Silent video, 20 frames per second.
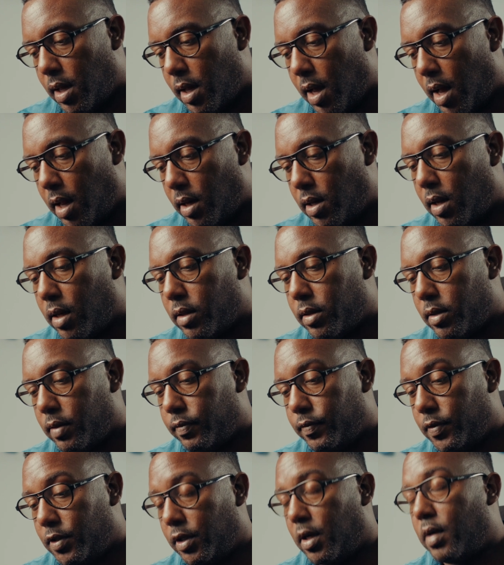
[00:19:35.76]
a lot
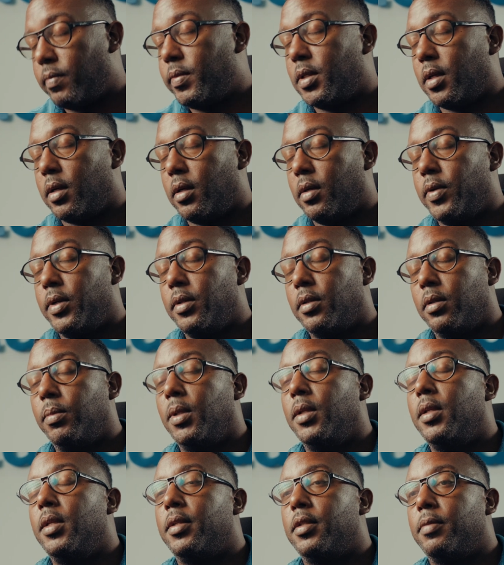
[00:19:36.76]
of jobs are going to be
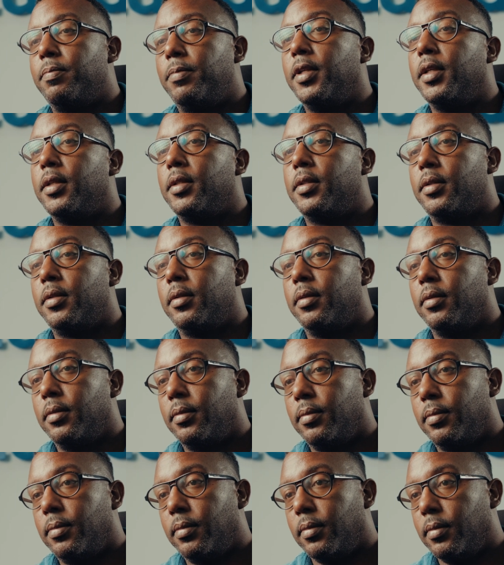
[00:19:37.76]
displaced
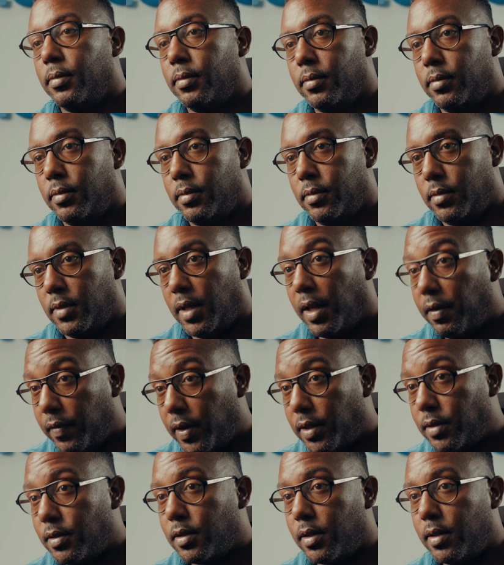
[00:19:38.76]

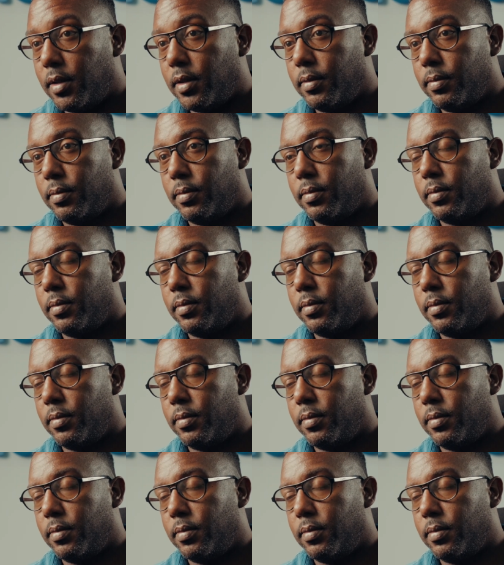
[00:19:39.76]
eventually.